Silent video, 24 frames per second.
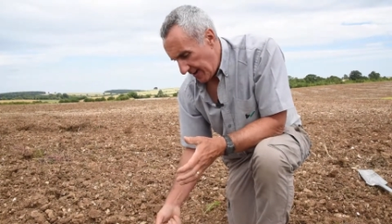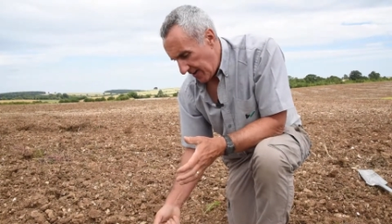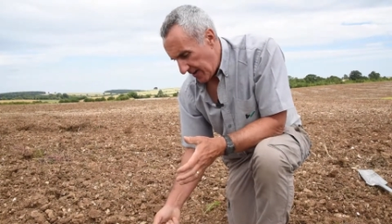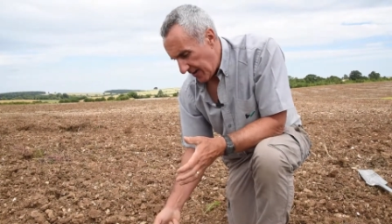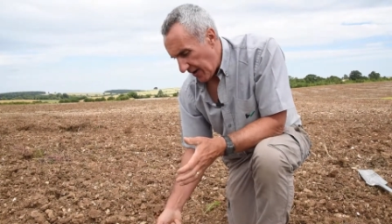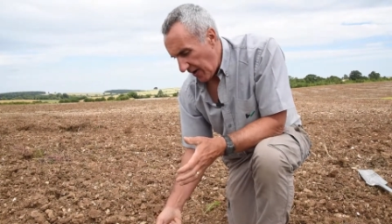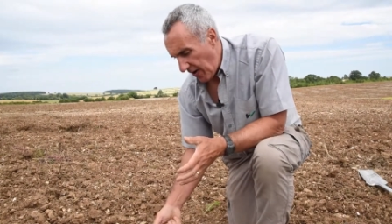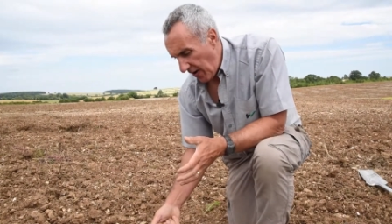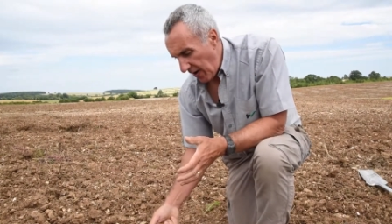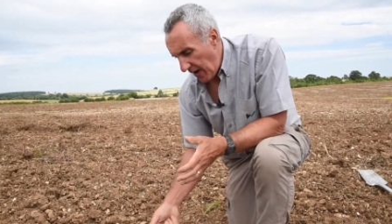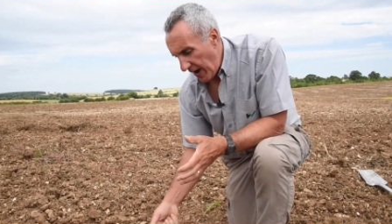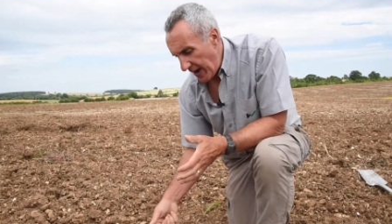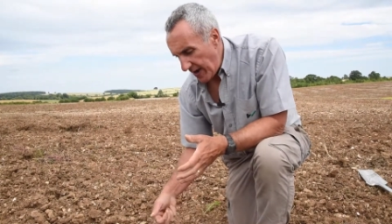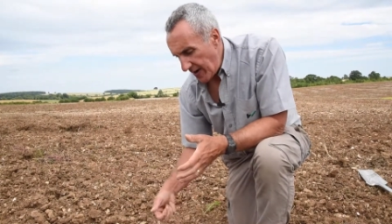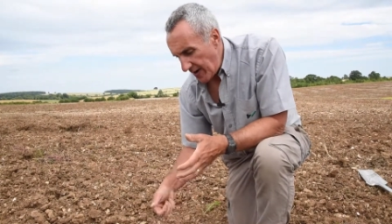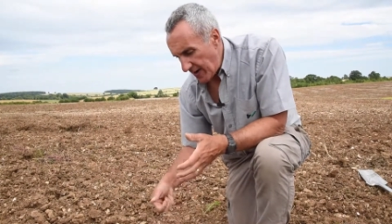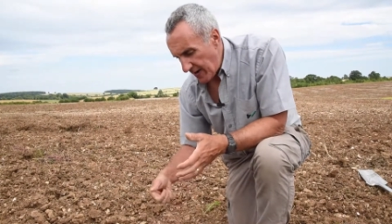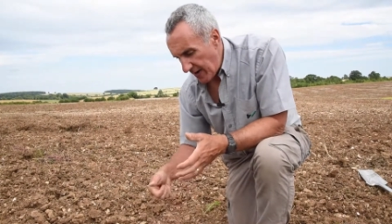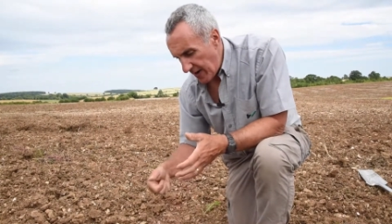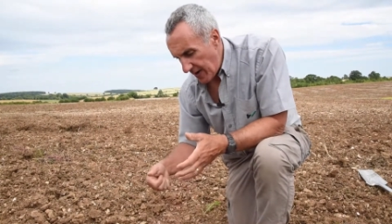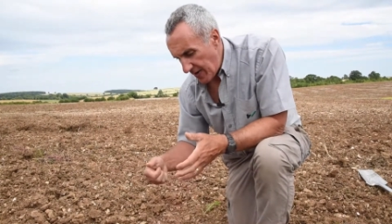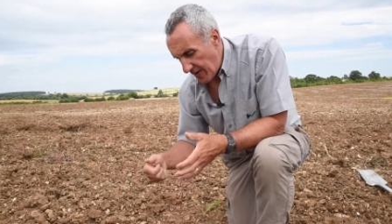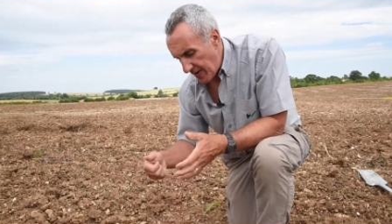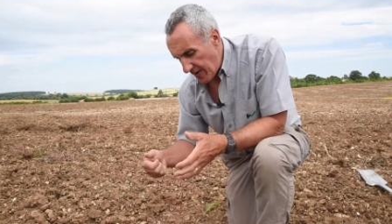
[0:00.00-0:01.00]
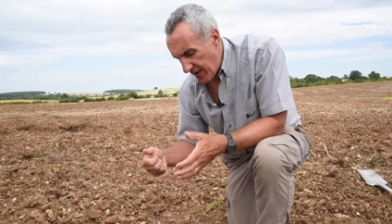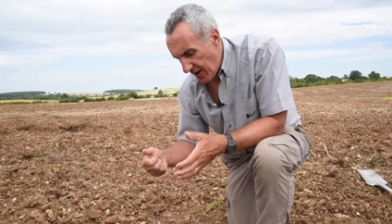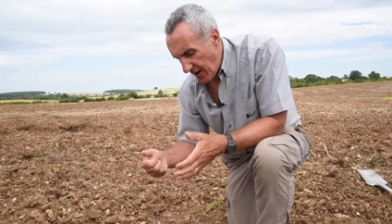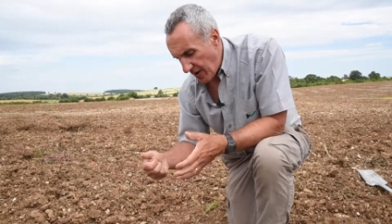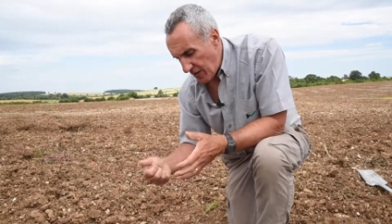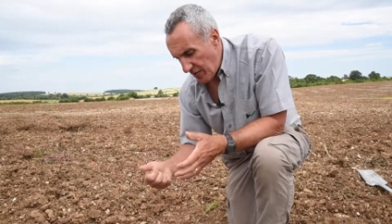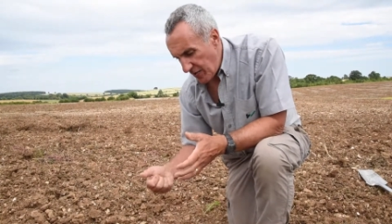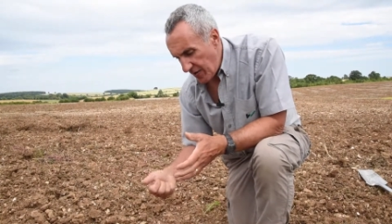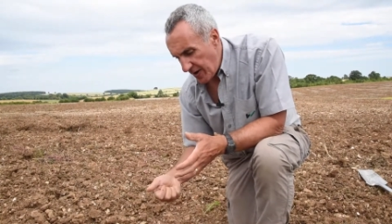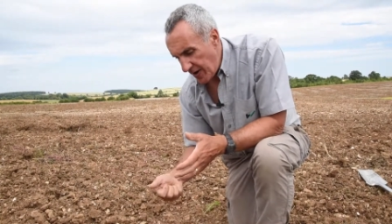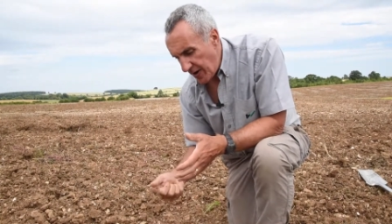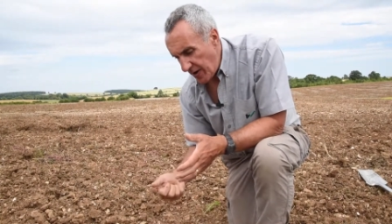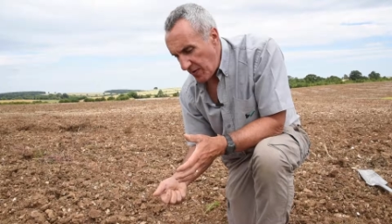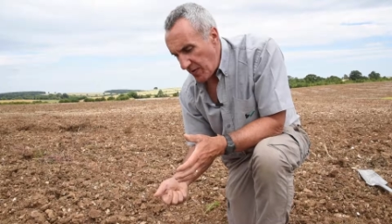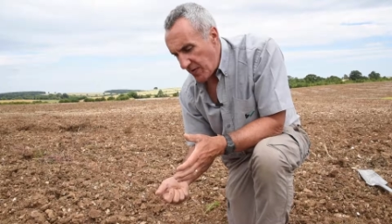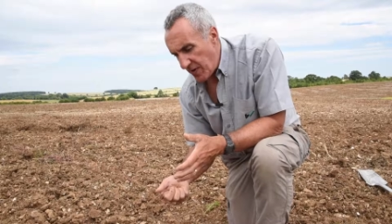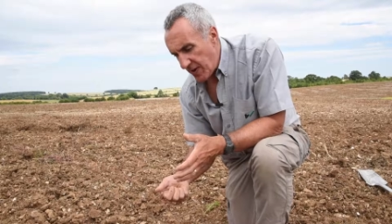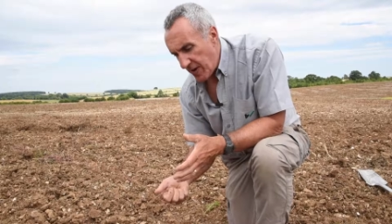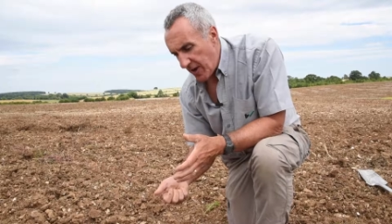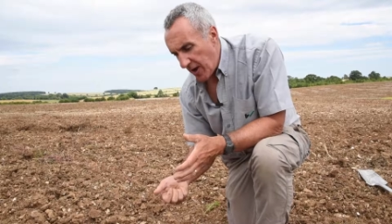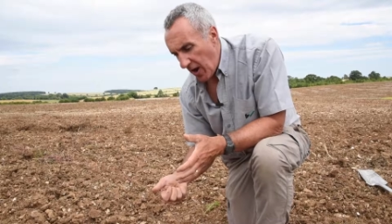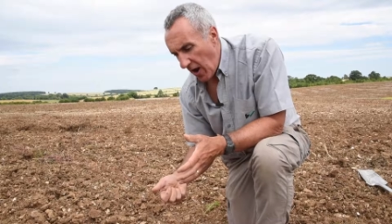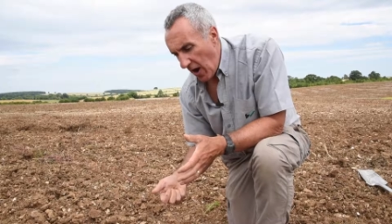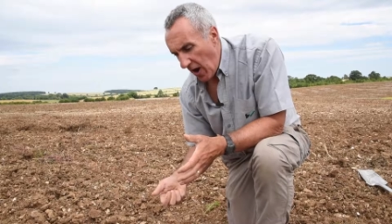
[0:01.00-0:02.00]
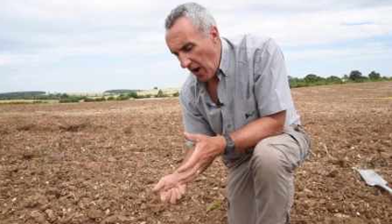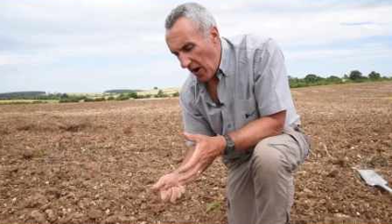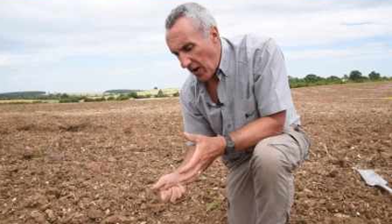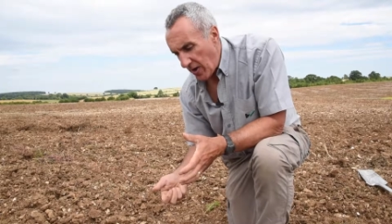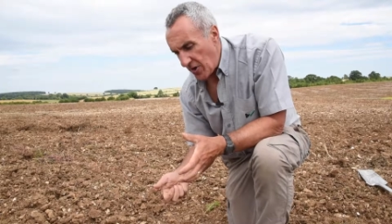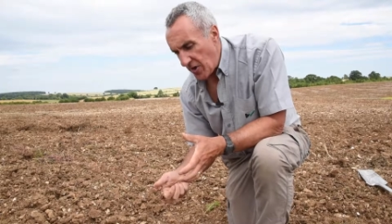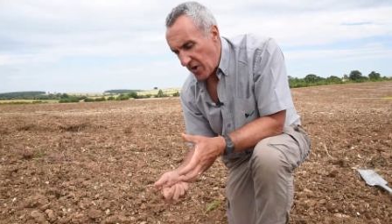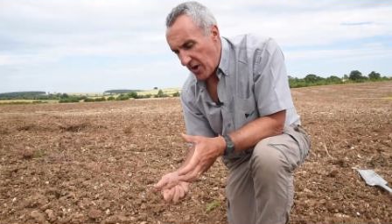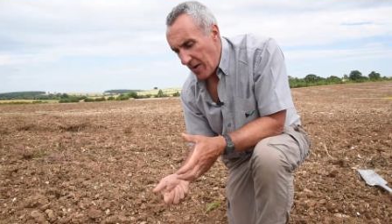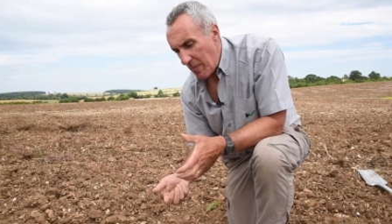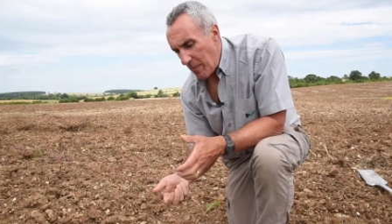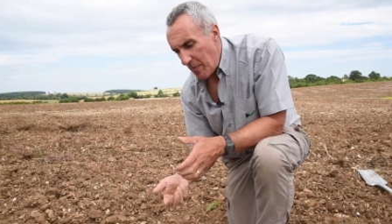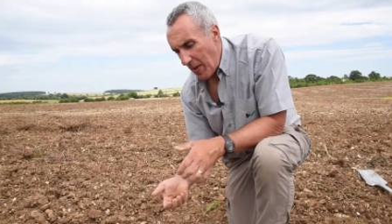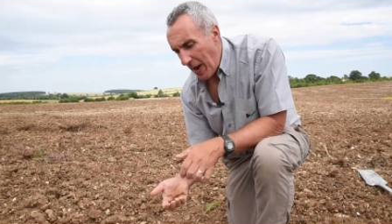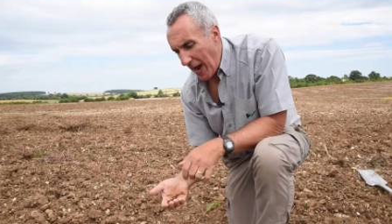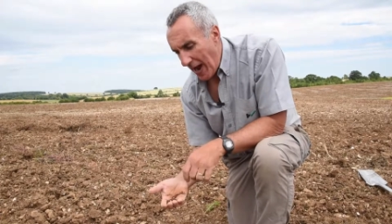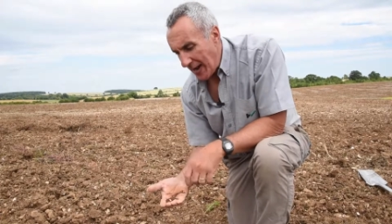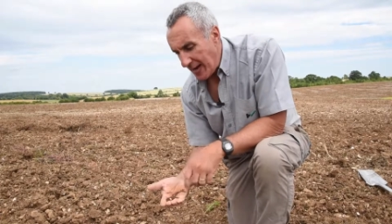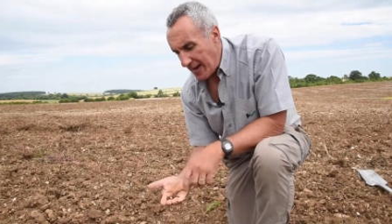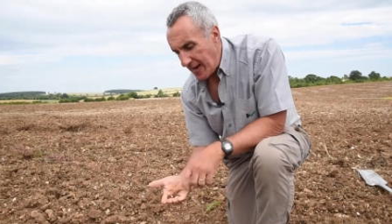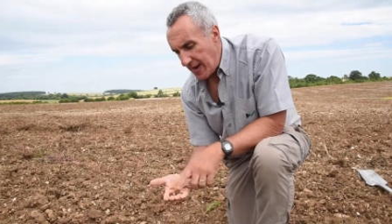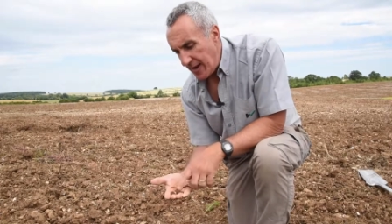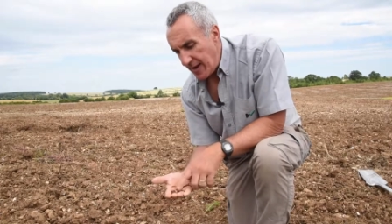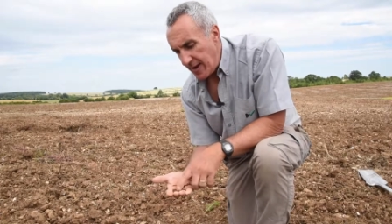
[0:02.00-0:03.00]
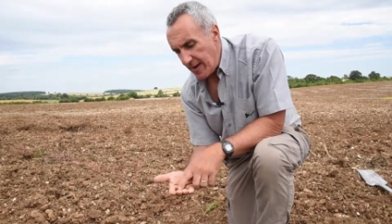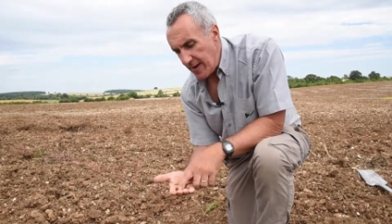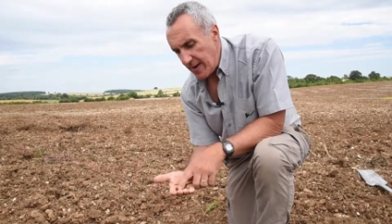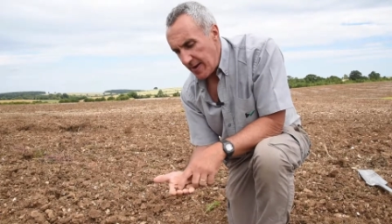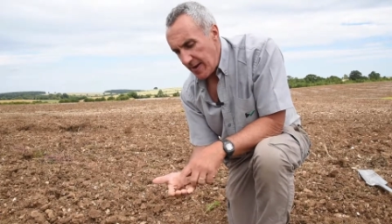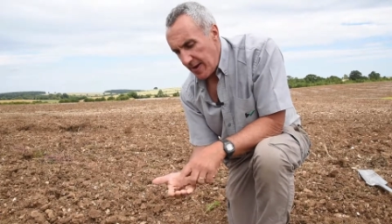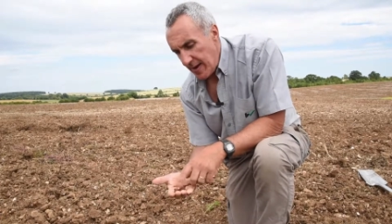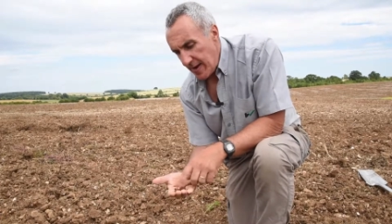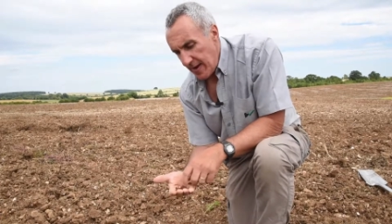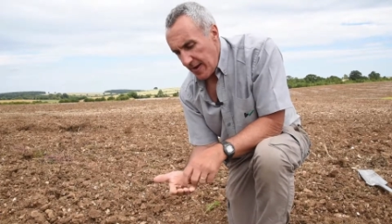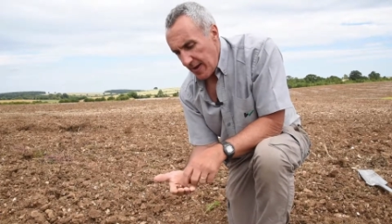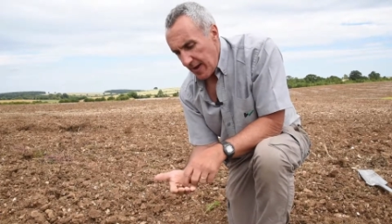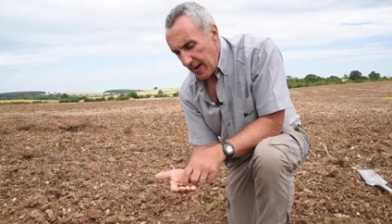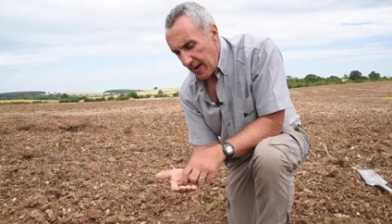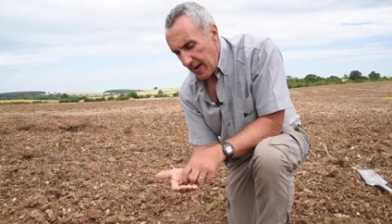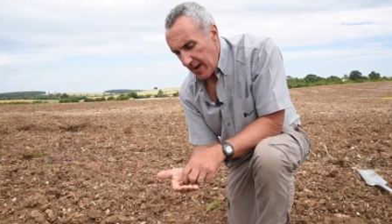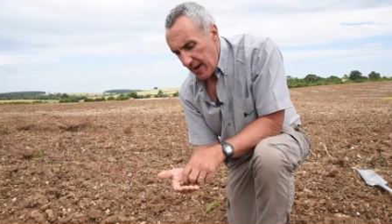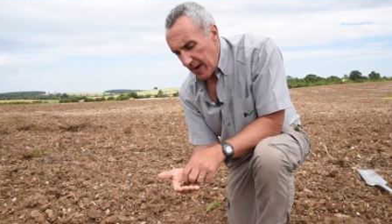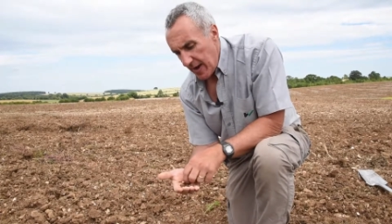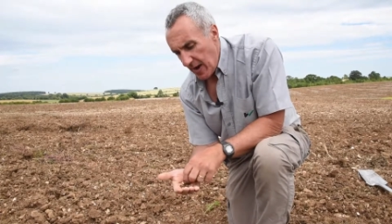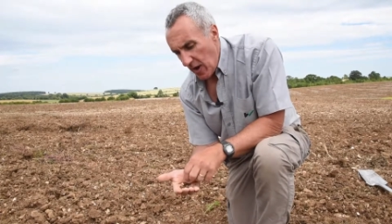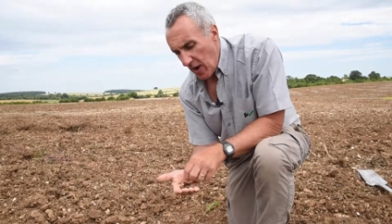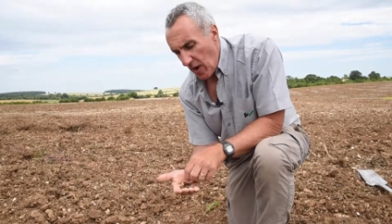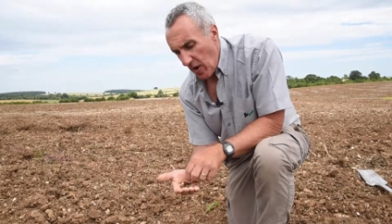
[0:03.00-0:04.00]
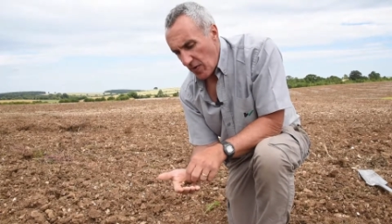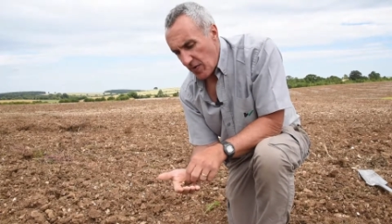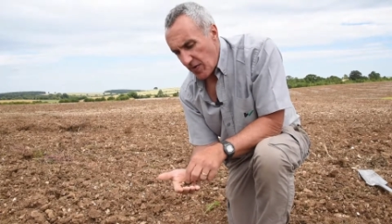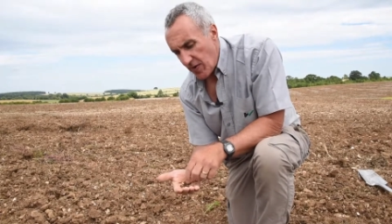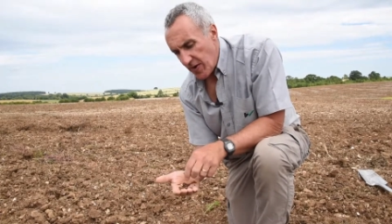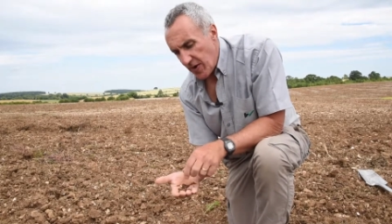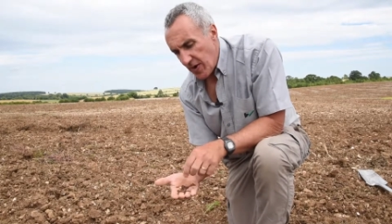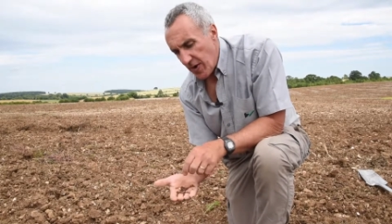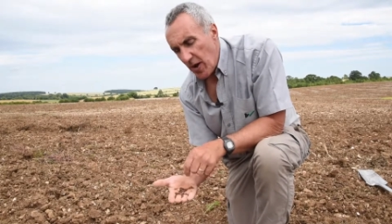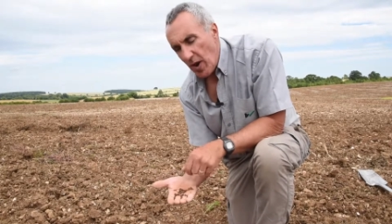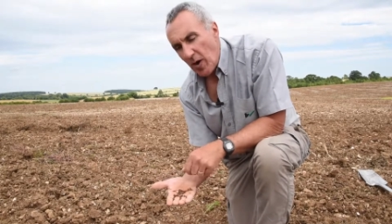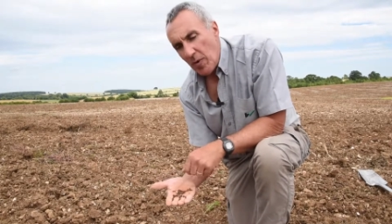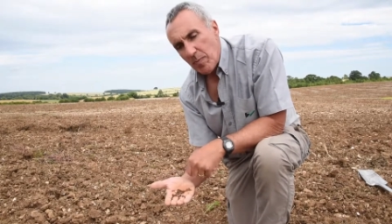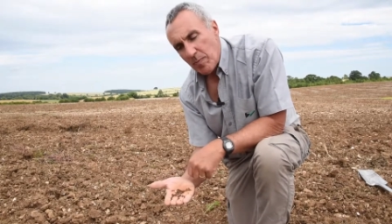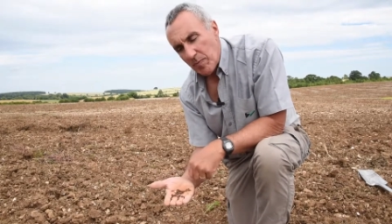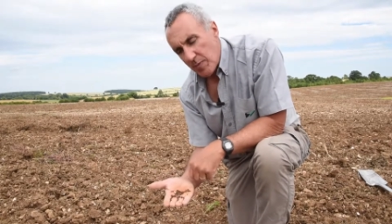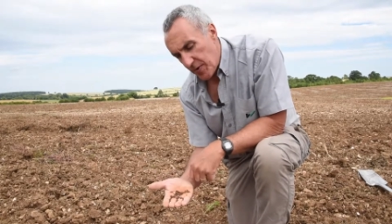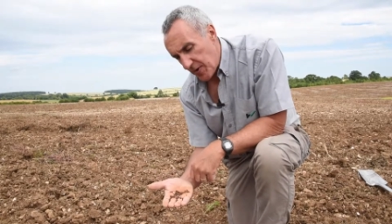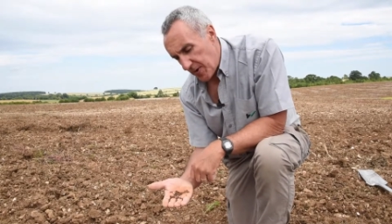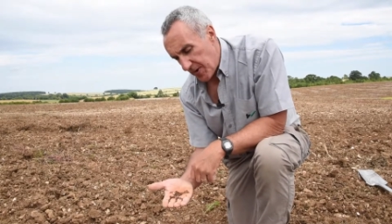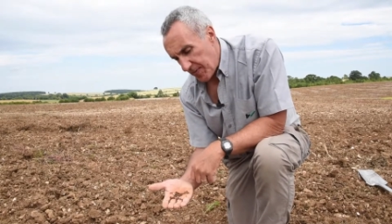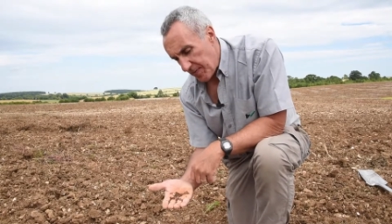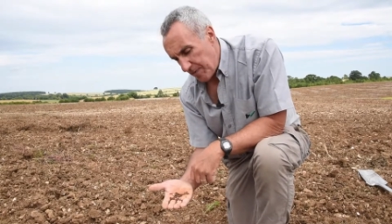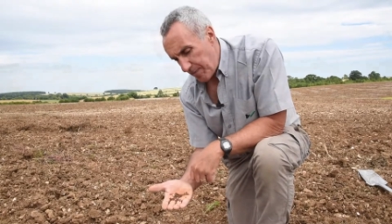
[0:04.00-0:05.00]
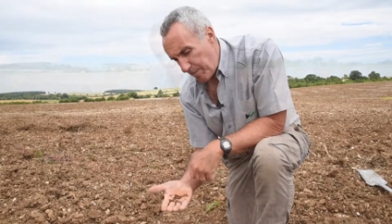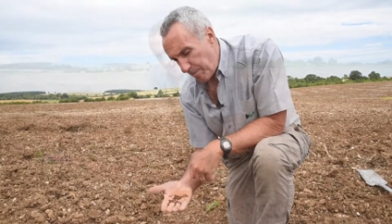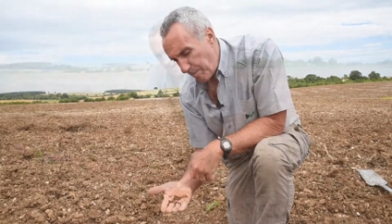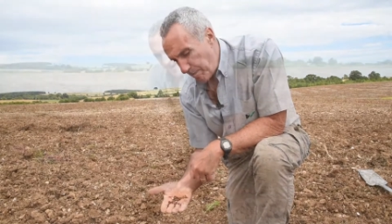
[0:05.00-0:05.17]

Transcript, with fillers: size and start to reduce the large compacted clods and lumps.